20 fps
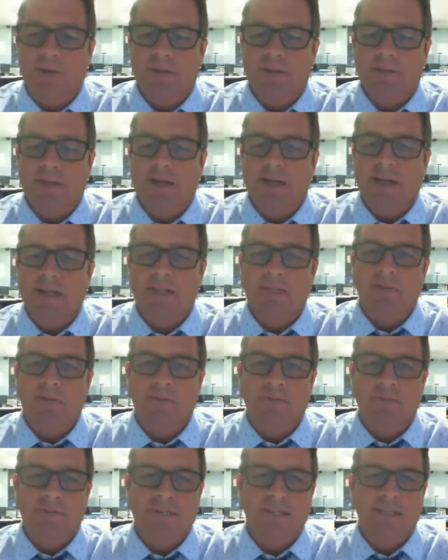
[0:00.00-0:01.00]
I mean, I just
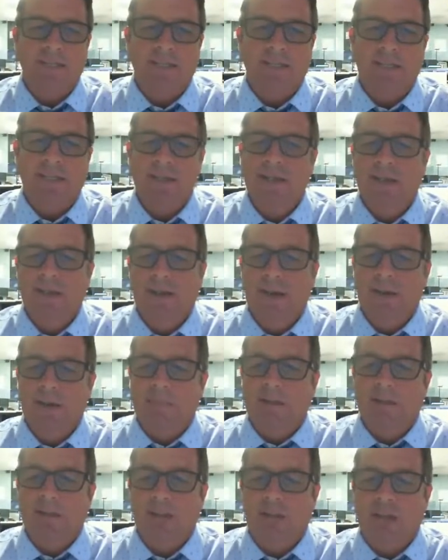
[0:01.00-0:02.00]
don't see a
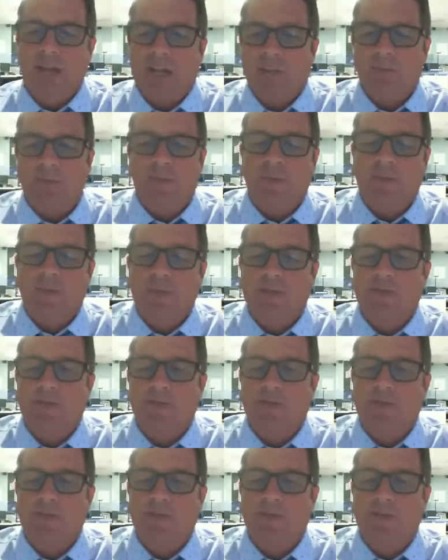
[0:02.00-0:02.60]
big chance with this.